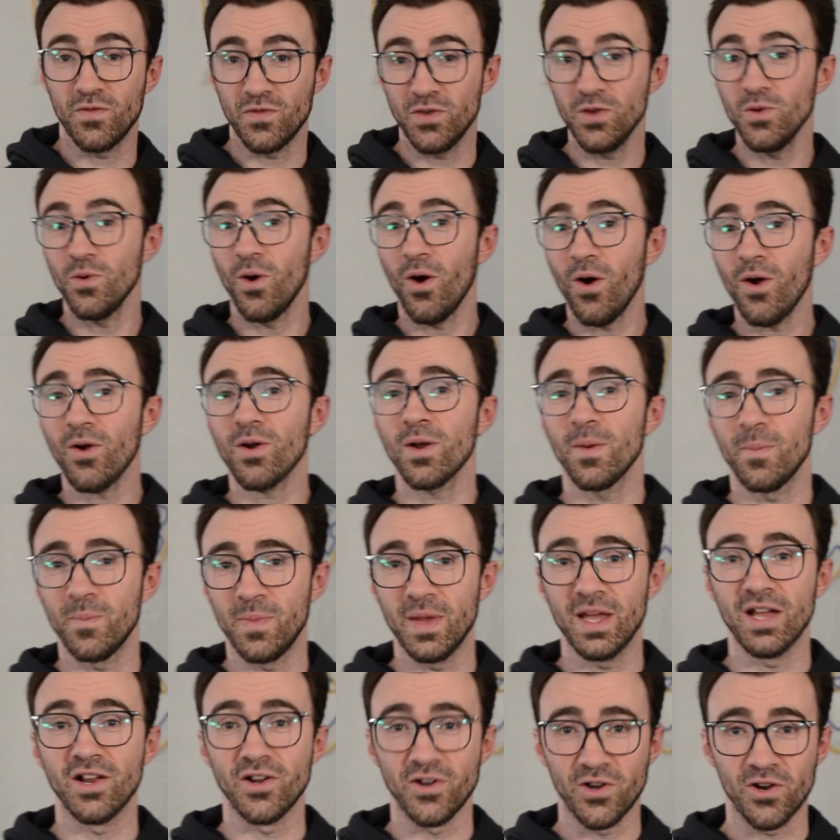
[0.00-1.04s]
you are a
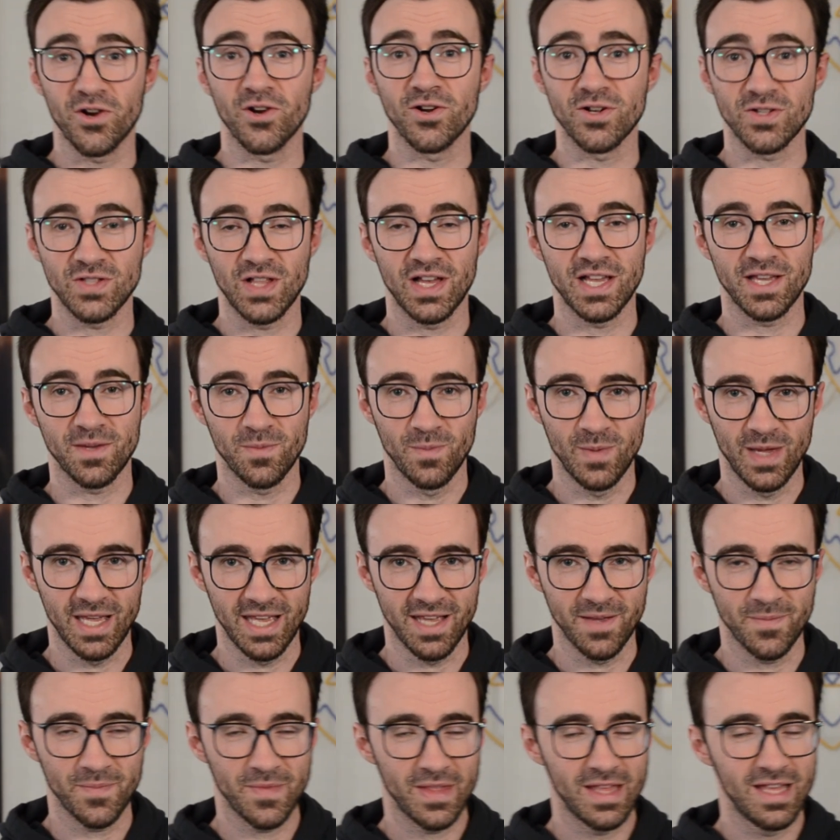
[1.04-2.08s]
big nerd like
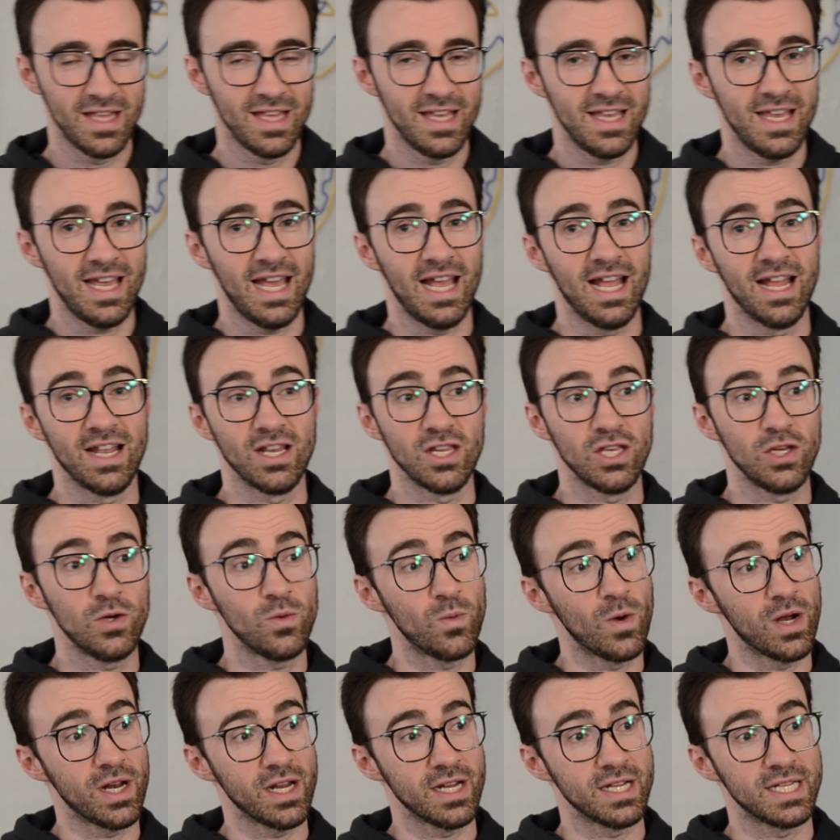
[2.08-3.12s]
me, and you
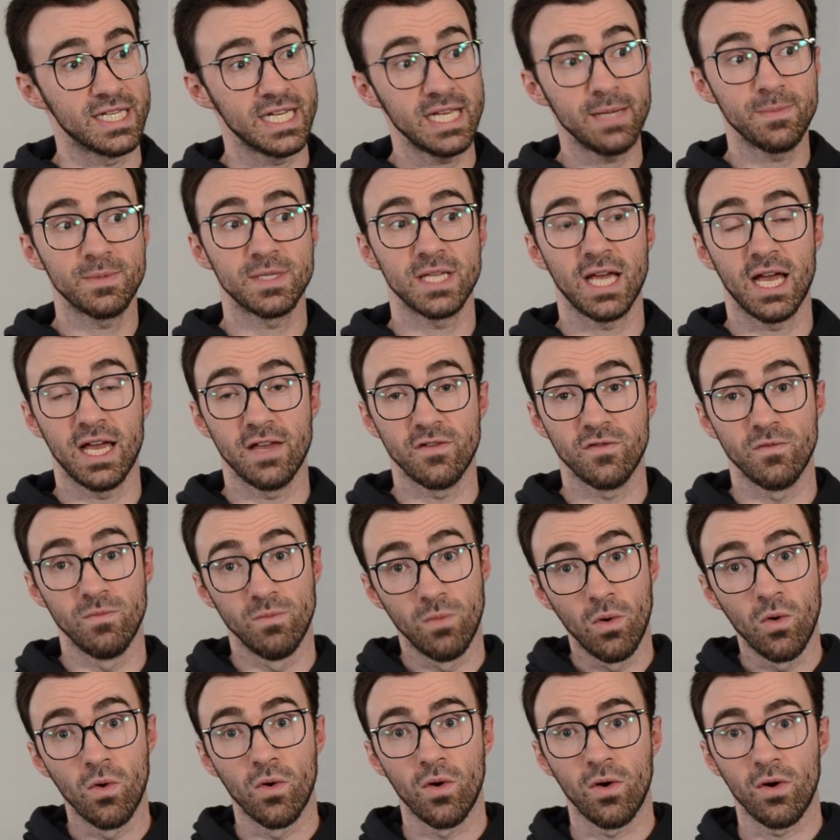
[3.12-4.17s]
want to deep dive
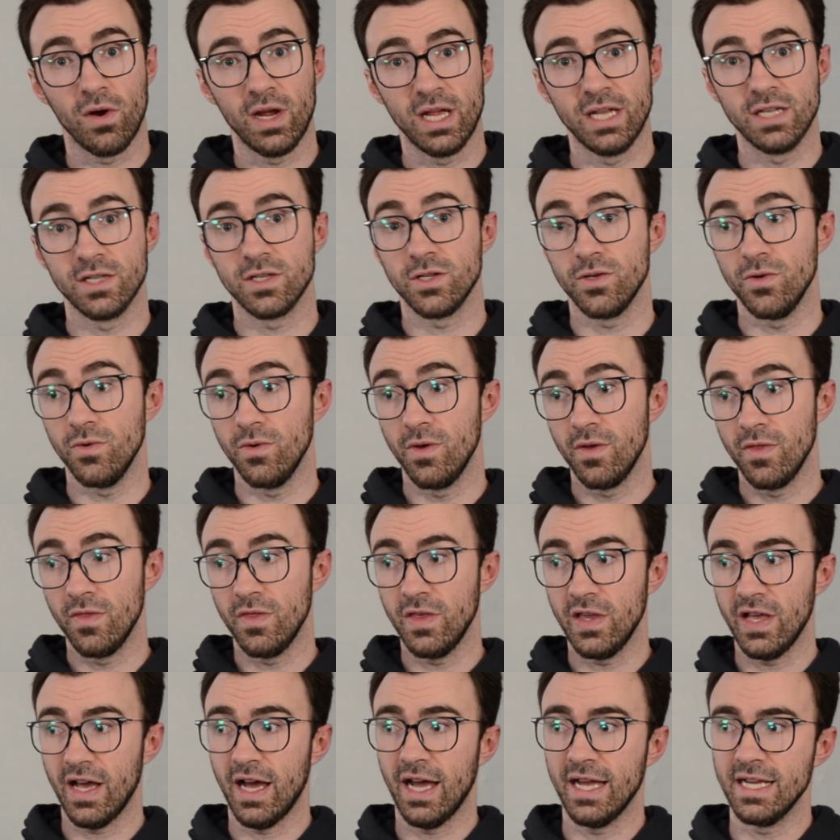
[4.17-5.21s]
more into
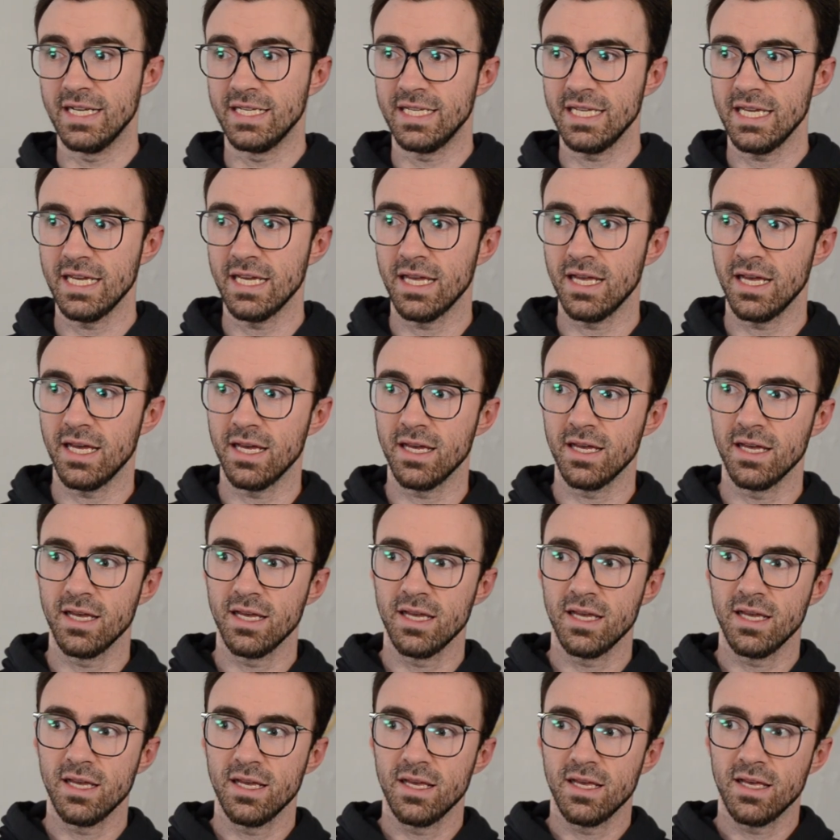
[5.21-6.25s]
the idea,
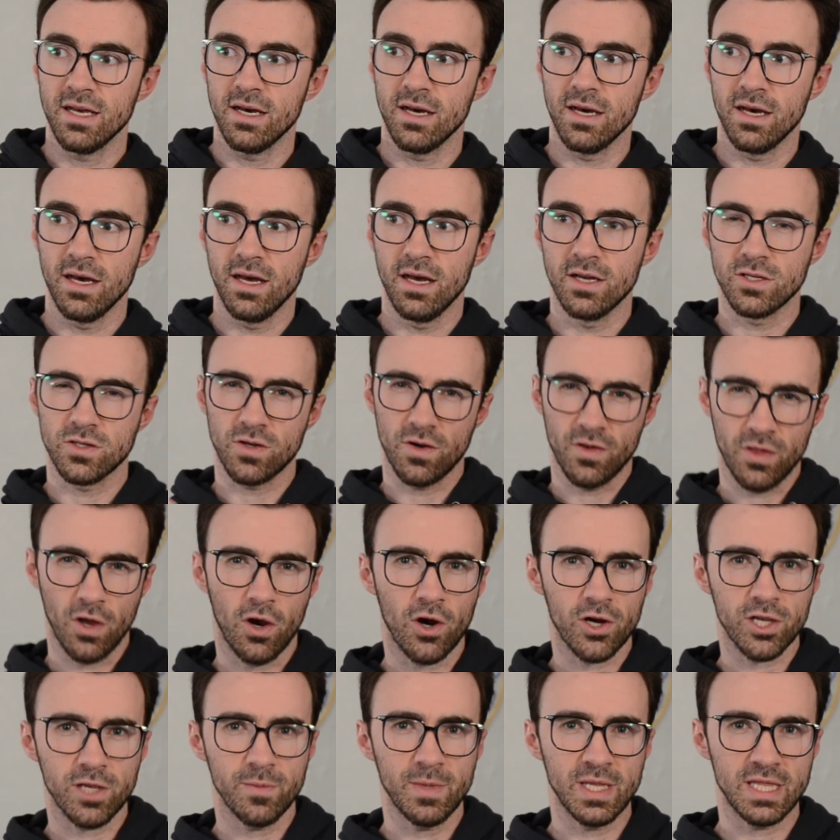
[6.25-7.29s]
sort of the
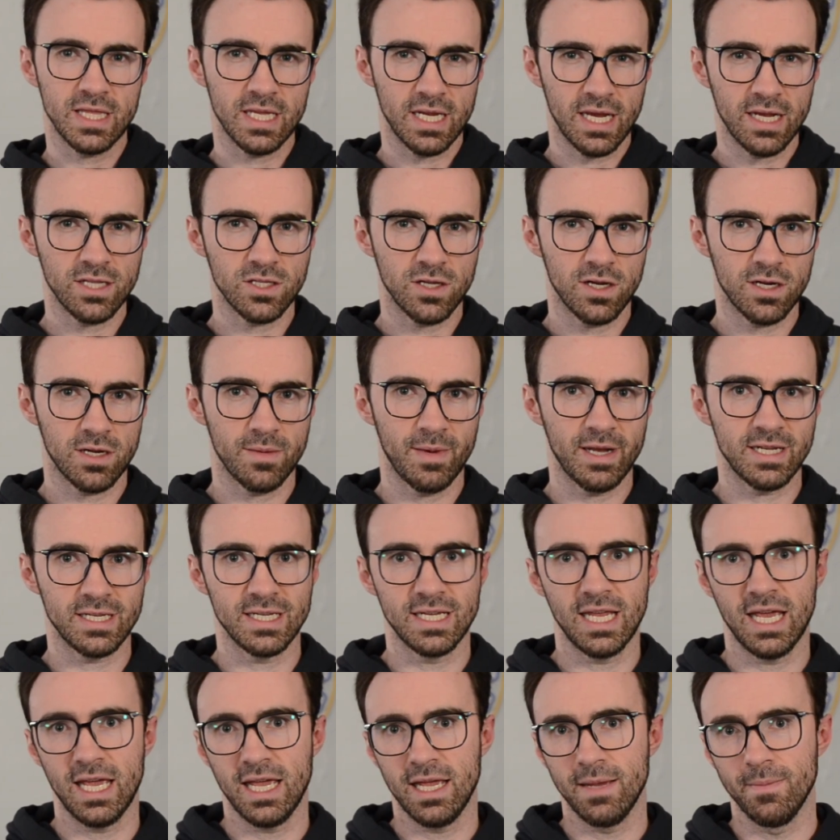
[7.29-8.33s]
argument that I talked about
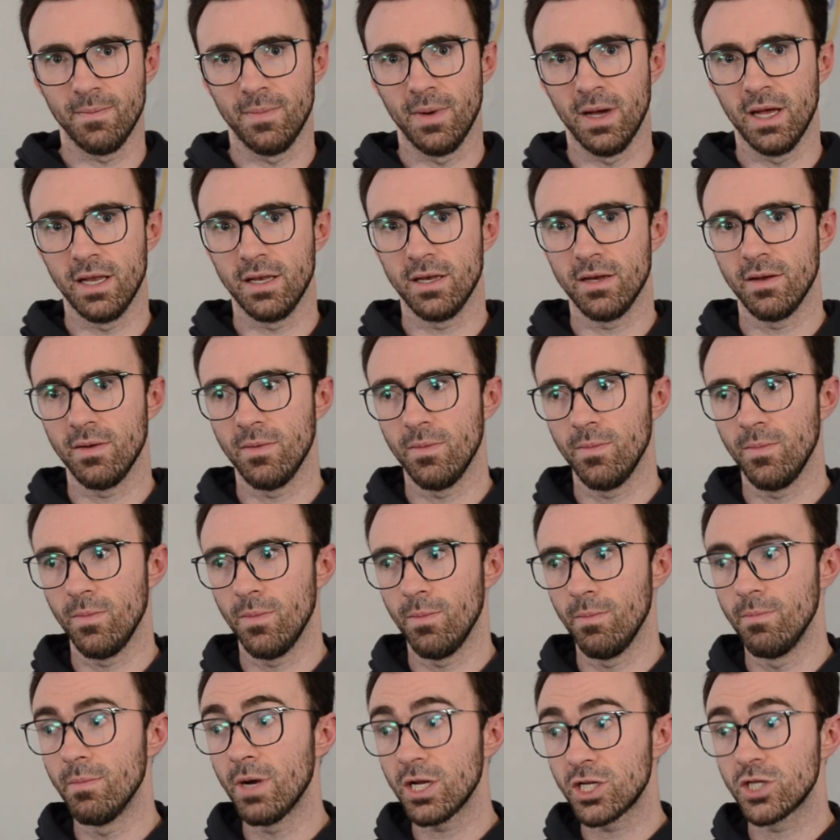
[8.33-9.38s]
today, but
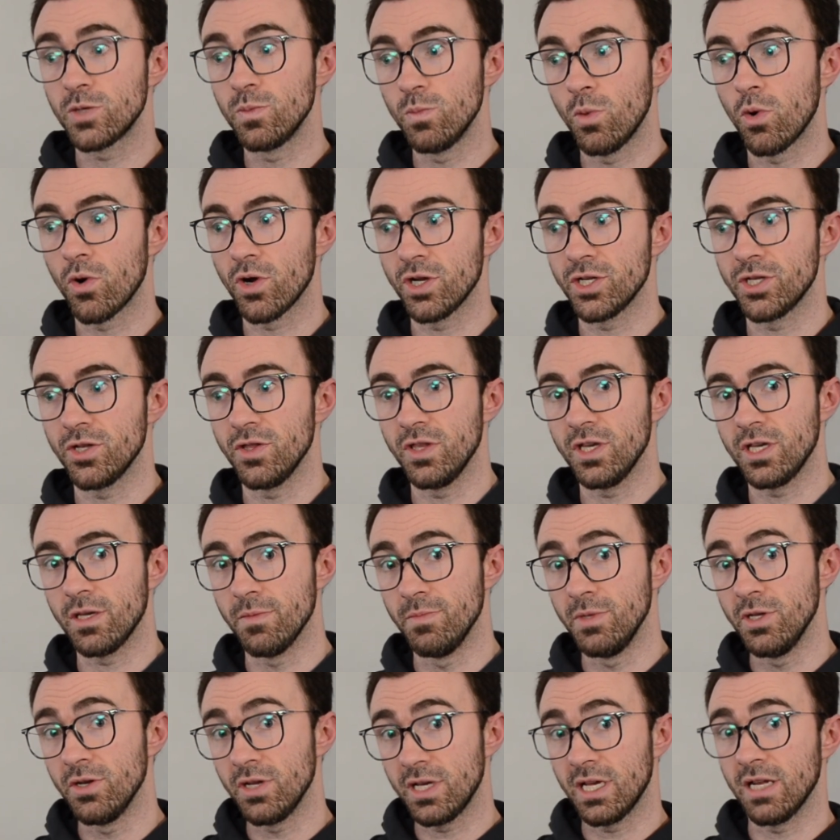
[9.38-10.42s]
much more into the
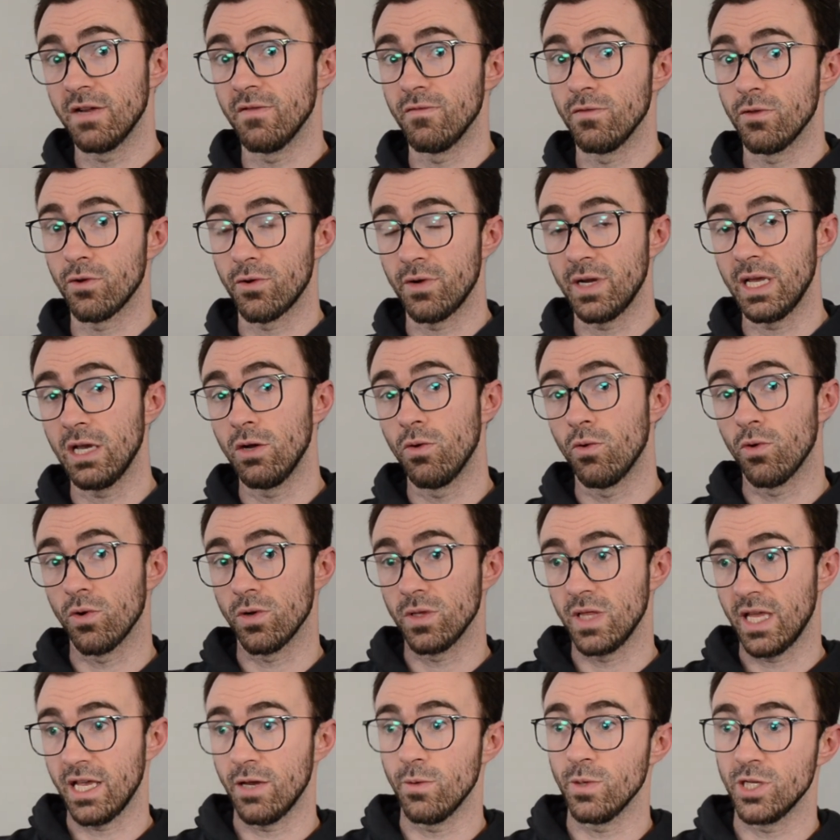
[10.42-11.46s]
communicative learning or
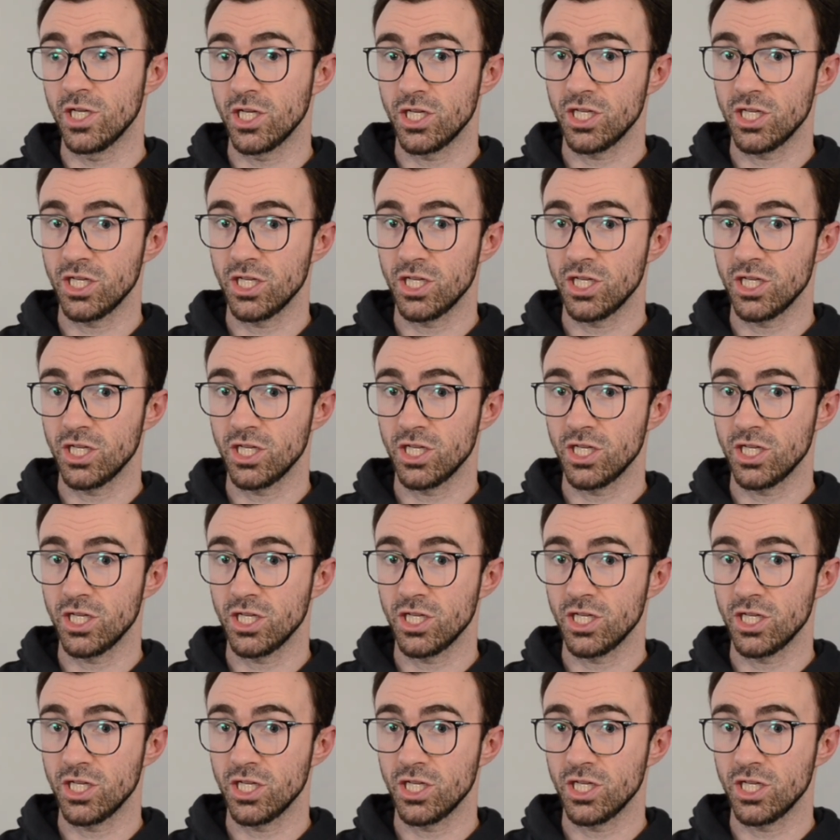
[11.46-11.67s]
language